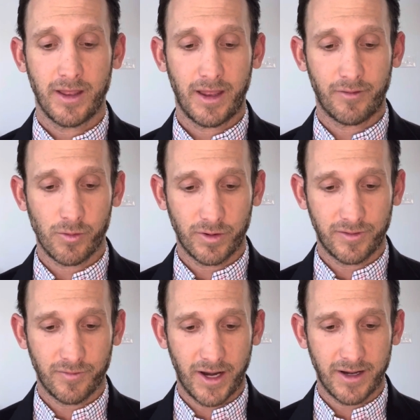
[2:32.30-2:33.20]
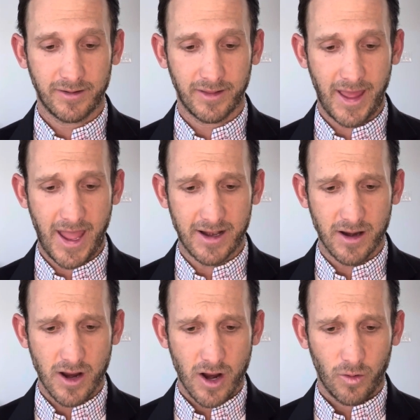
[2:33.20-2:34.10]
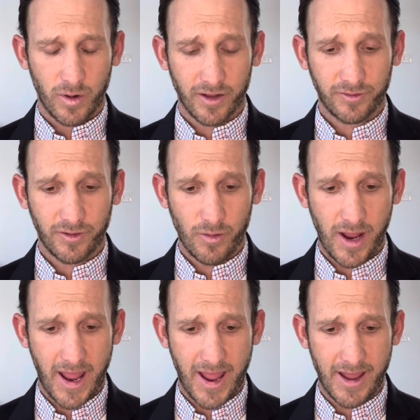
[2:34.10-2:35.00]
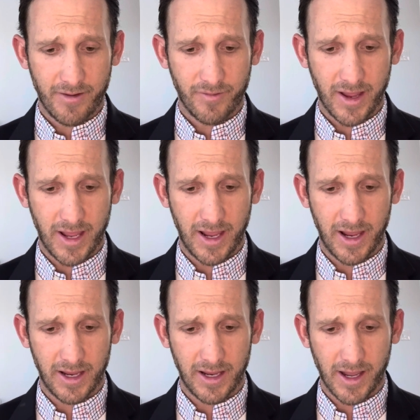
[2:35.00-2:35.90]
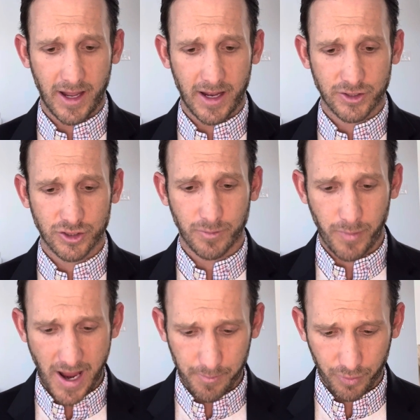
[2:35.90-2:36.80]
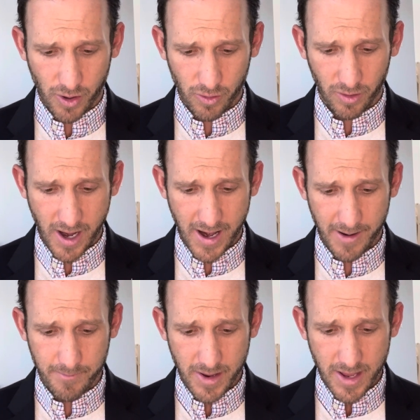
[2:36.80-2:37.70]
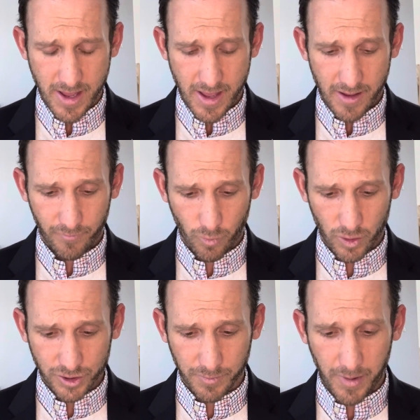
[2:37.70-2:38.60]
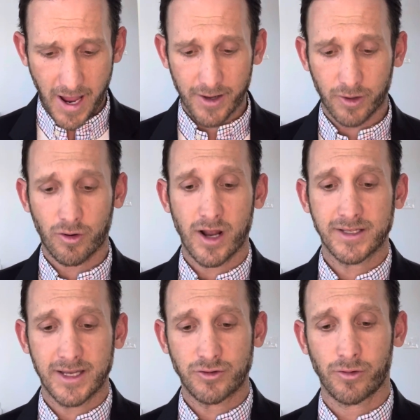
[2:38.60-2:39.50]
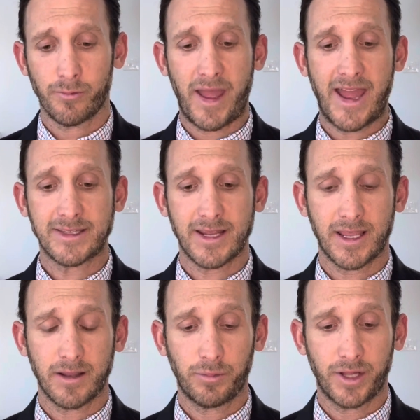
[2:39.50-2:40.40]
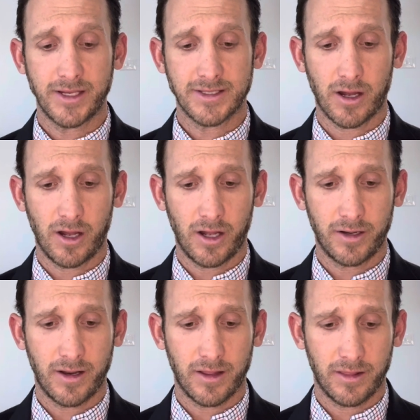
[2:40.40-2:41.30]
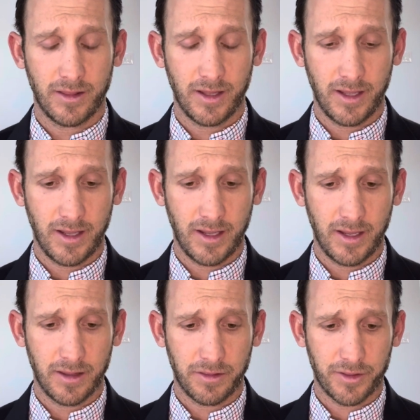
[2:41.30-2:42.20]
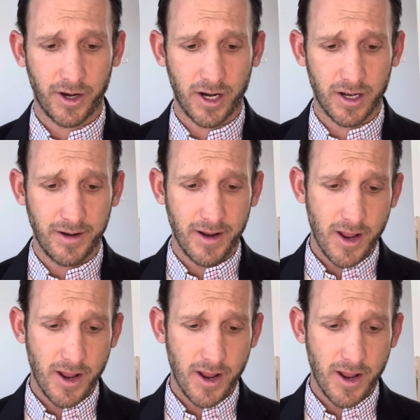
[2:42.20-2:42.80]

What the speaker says: Everyone's invited to that. We also have a Shabbat program for Shabbat across Central Mass taking place on the 3rd.